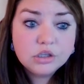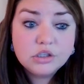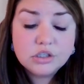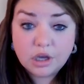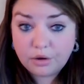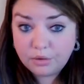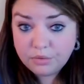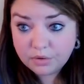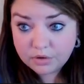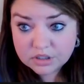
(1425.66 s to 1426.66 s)
So
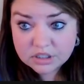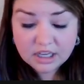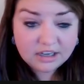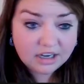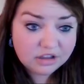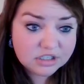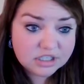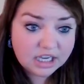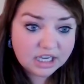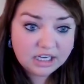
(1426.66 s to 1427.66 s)
another
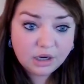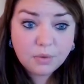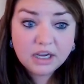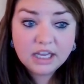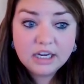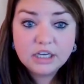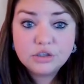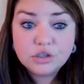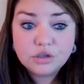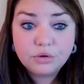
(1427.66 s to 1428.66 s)
slide here. What can I
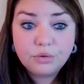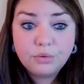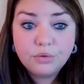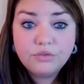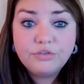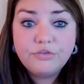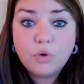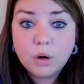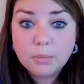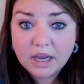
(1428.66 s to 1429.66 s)
do
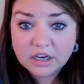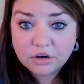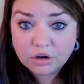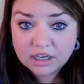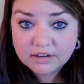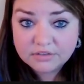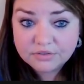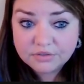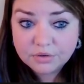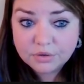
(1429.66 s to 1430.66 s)
for my grief?
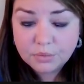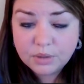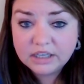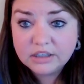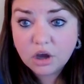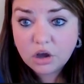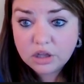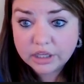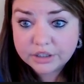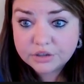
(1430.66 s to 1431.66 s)
We
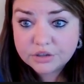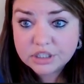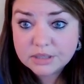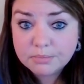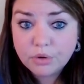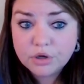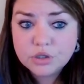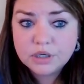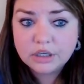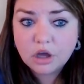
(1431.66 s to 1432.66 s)
acknowledge. It's important
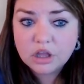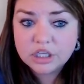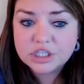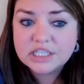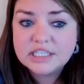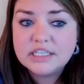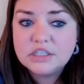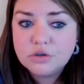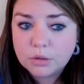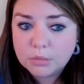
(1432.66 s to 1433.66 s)
to acknowledge this is a
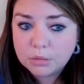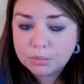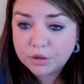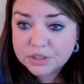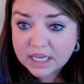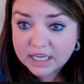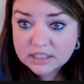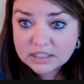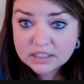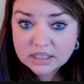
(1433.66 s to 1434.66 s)
normal
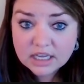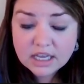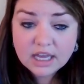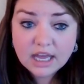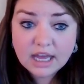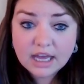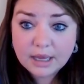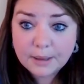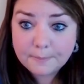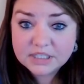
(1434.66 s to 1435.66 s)
process.
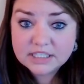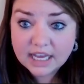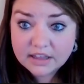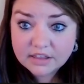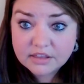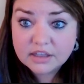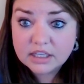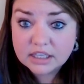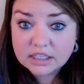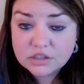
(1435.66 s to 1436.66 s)
Death
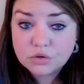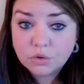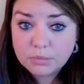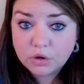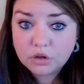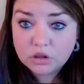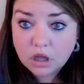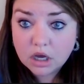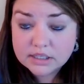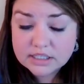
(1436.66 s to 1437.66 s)
is normal.
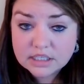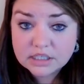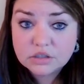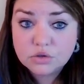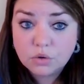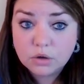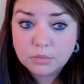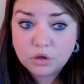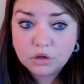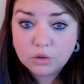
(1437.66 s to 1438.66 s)
Loss is
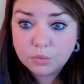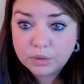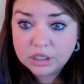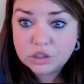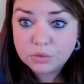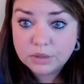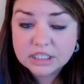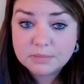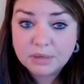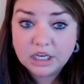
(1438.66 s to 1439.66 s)
normal. We do
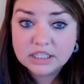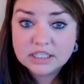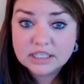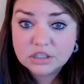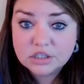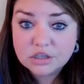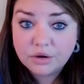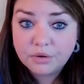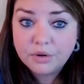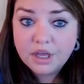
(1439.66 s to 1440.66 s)
experience it. So